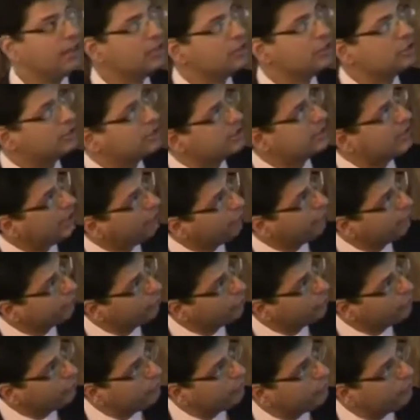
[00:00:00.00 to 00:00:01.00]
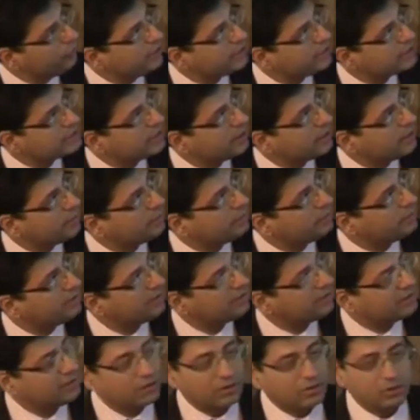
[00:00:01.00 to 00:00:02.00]
So take food, for
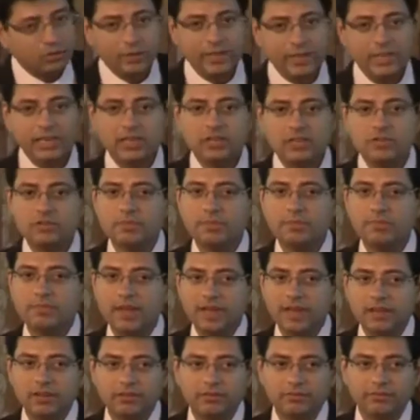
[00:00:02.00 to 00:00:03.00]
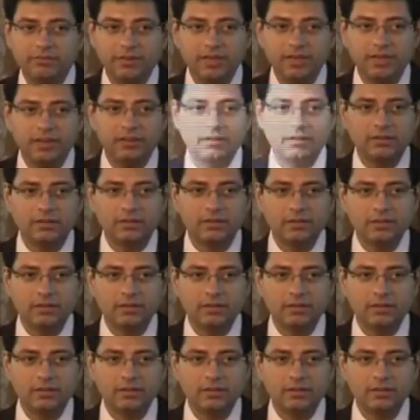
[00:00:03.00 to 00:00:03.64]
example. We need to better feed,